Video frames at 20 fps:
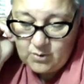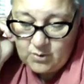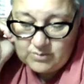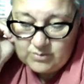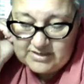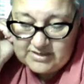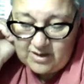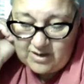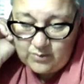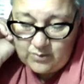
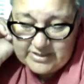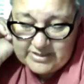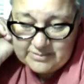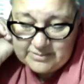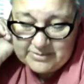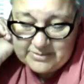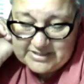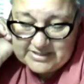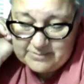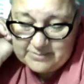What's always
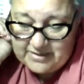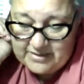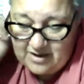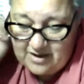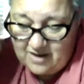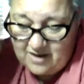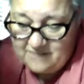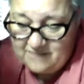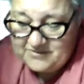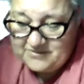pissed me
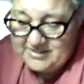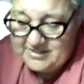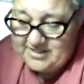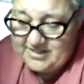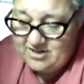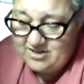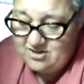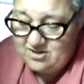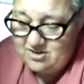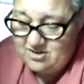off is
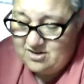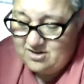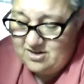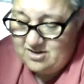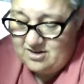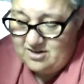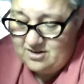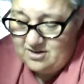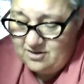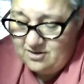their
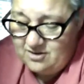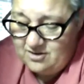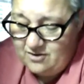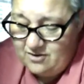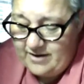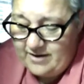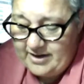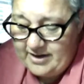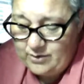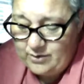
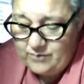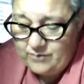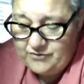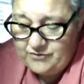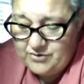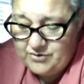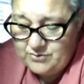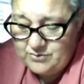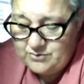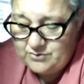autocratic
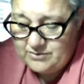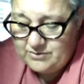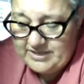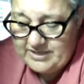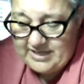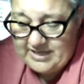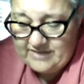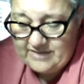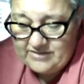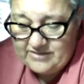refusal to
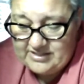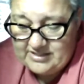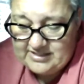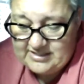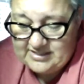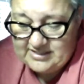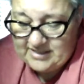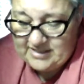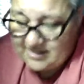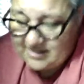even
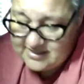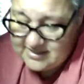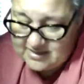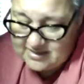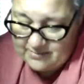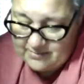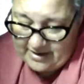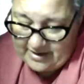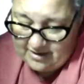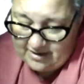discuss the
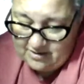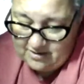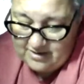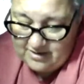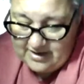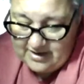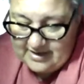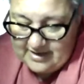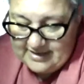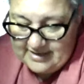matter.
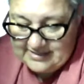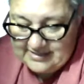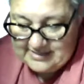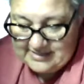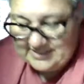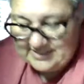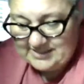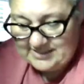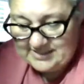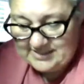
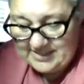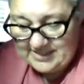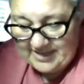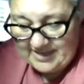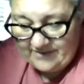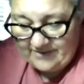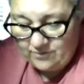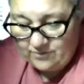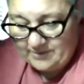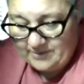Sin's the
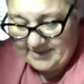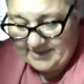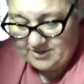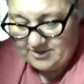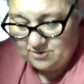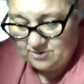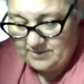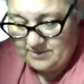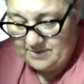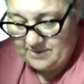evil
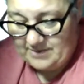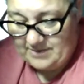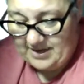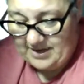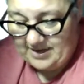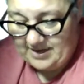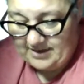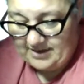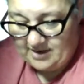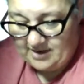mastermind
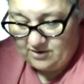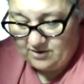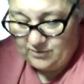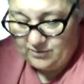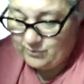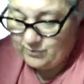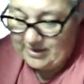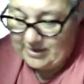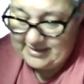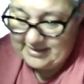behind it all,
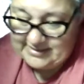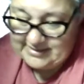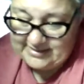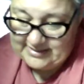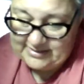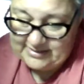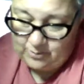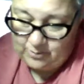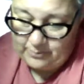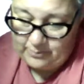and Ryan's
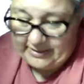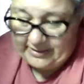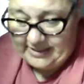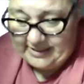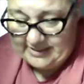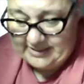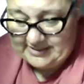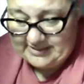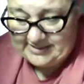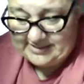his
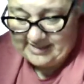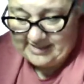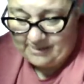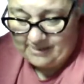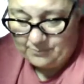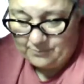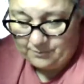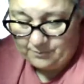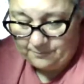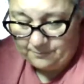obedient
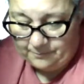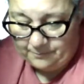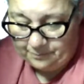disciple.